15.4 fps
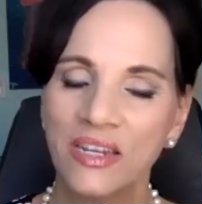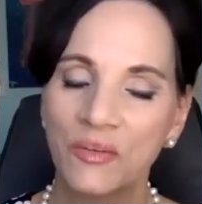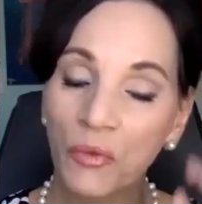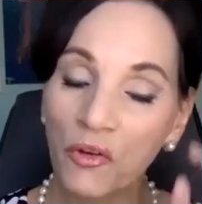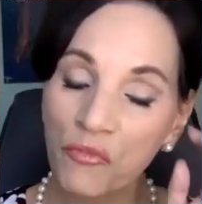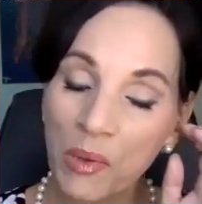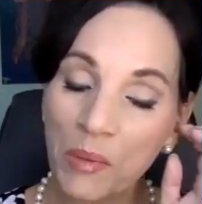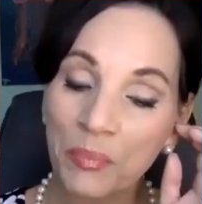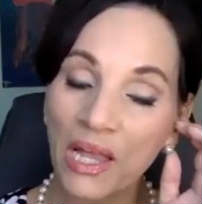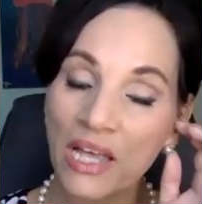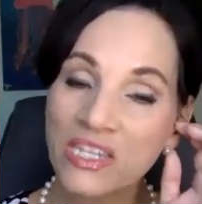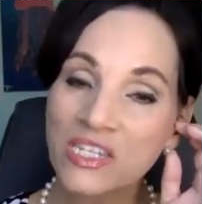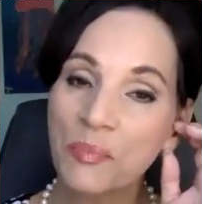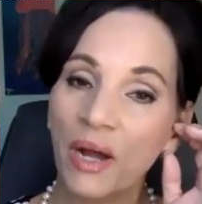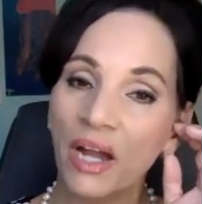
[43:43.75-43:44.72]
And we've been
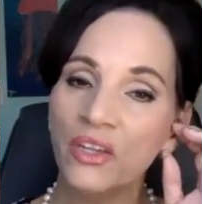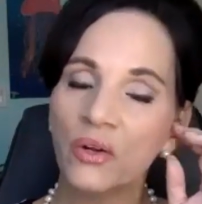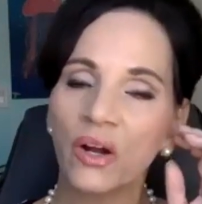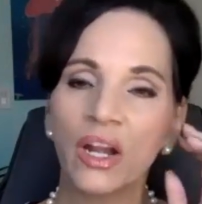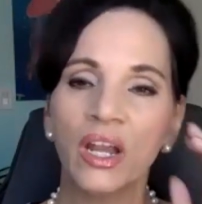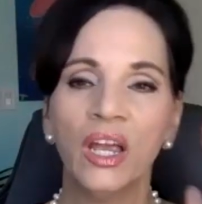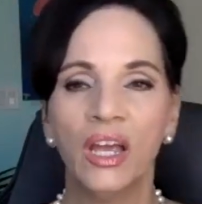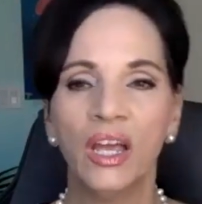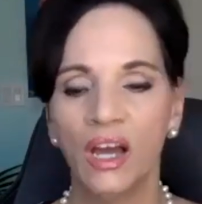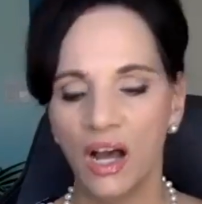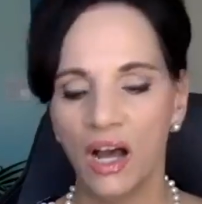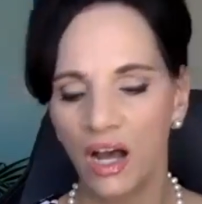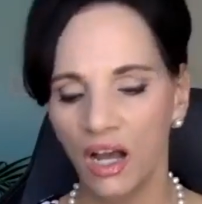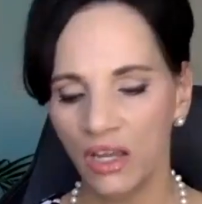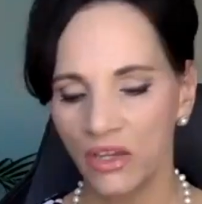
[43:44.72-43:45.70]
blessed by your,
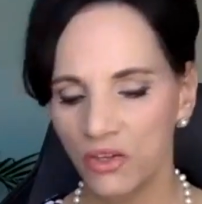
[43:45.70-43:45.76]
uh,